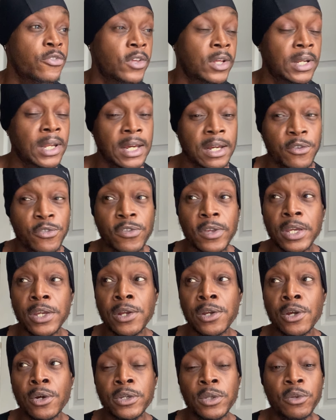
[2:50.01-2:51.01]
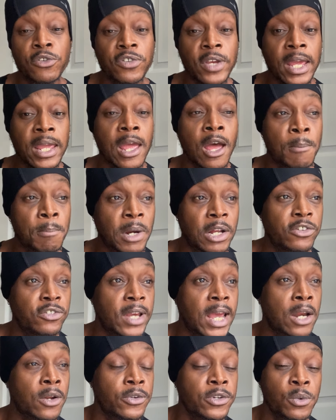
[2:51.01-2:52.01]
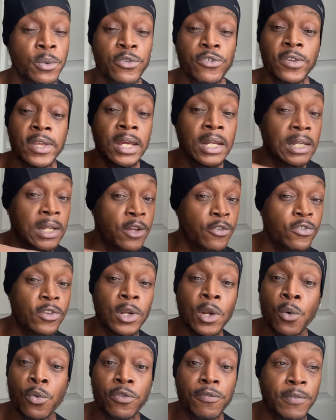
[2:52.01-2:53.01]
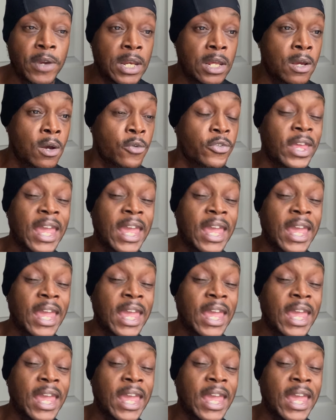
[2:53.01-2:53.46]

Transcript: And like I said, you check out my channel, you will see a list of those videos.